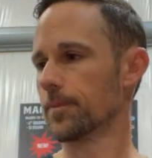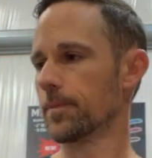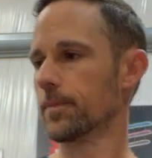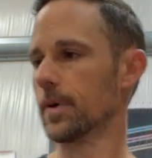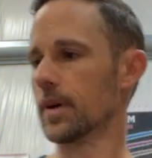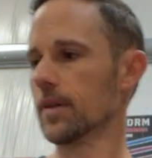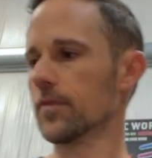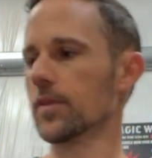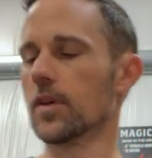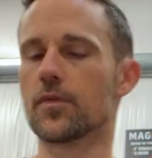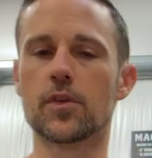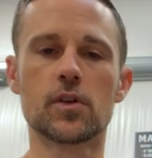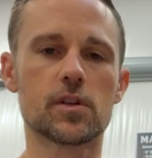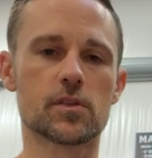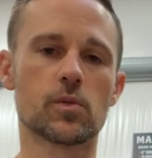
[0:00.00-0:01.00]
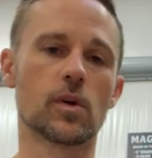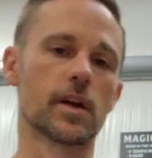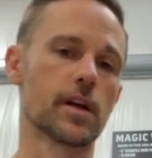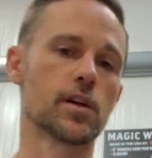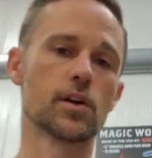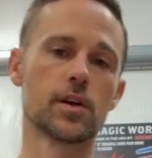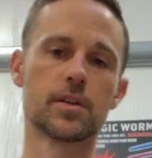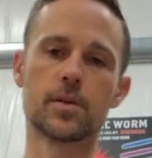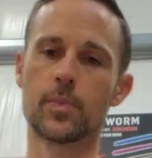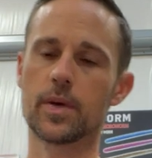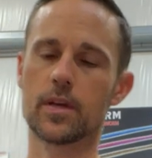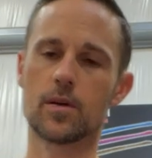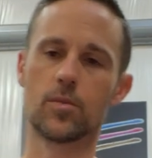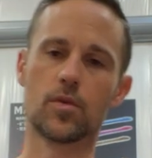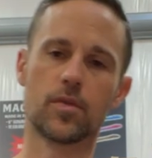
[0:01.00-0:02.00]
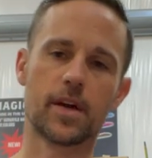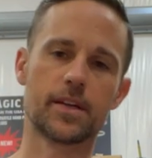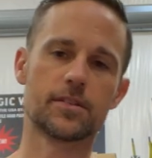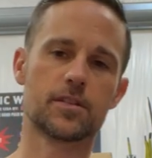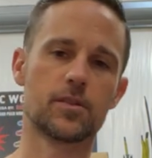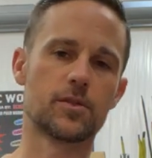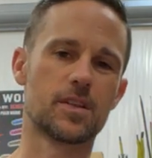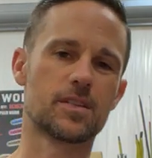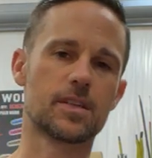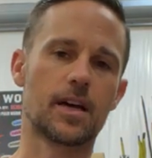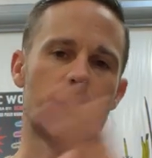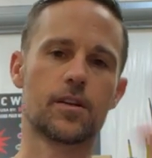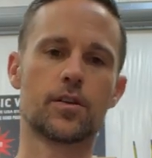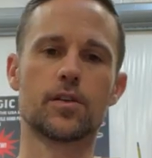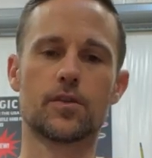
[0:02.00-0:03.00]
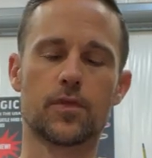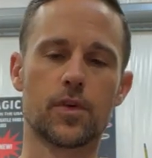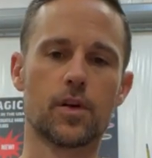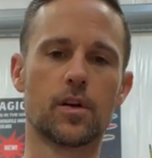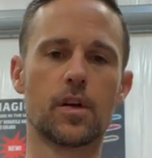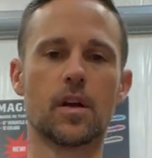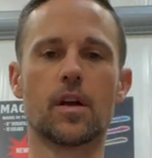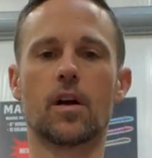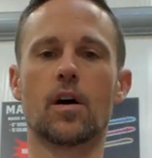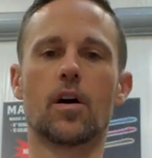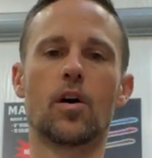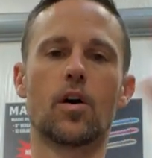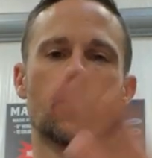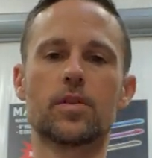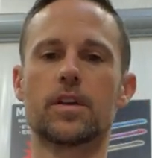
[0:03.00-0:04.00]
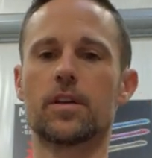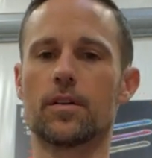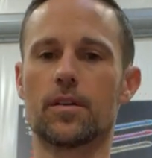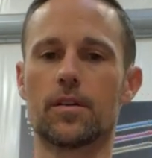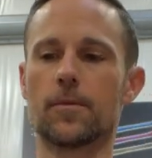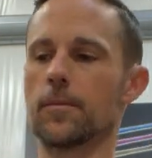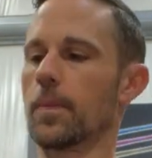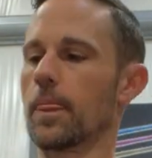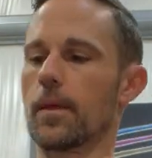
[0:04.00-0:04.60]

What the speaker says: But if you just want a good, dependable rain suit that's kind of good for all year,